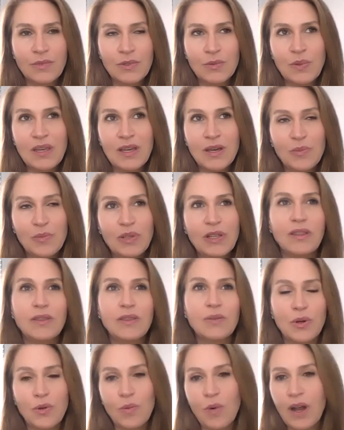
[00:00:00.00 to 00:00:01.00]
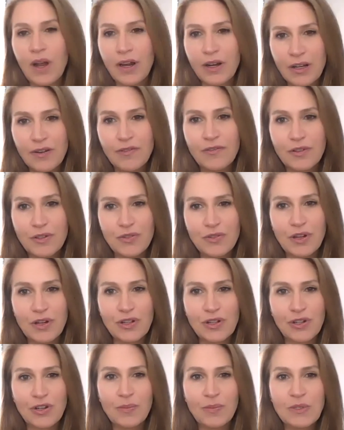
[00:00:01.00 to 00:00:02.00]
complete the required
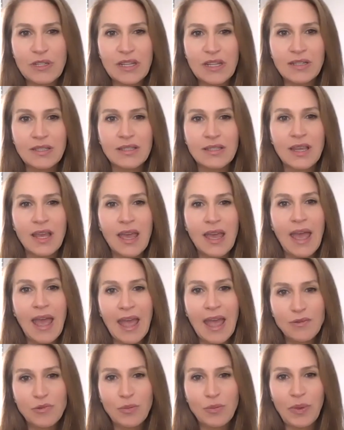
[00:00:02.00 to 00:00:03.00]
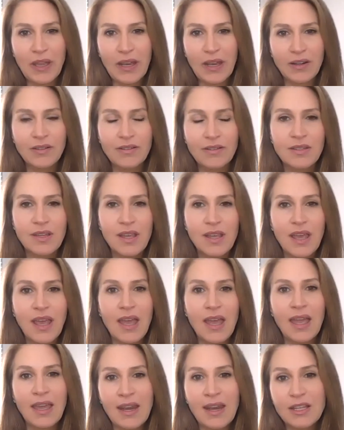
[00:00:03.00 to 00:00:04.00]
infrastructure updates and repairs,
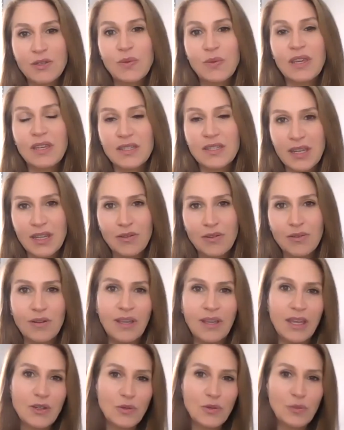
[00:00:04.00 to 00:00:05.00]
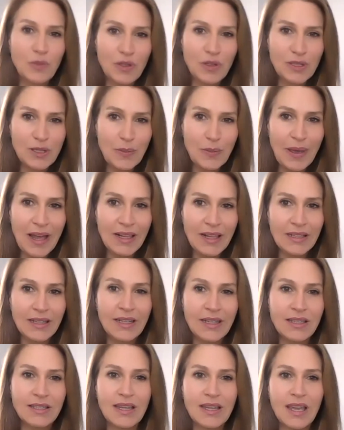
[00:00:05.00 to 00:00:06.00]
and as we continue to engage with
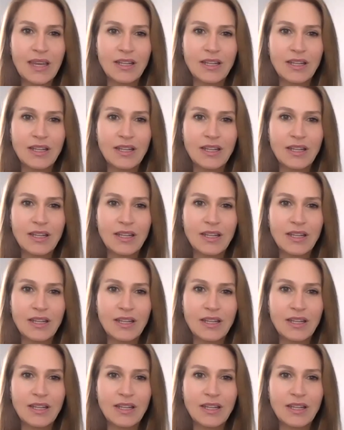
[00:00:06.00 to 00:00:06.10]
municipalities and